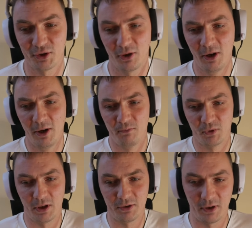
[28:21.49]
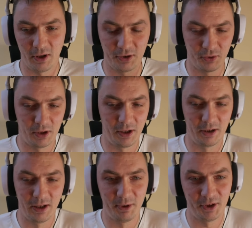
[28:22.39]
So it's really
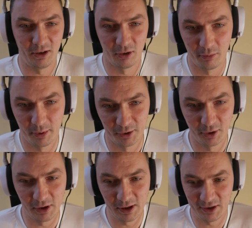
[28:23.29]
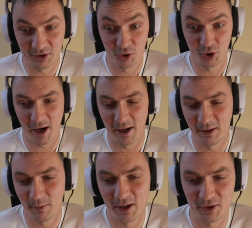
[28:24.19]
limiting your opportunities to
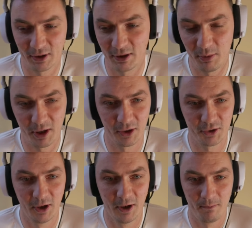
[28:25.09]
shine, basically, because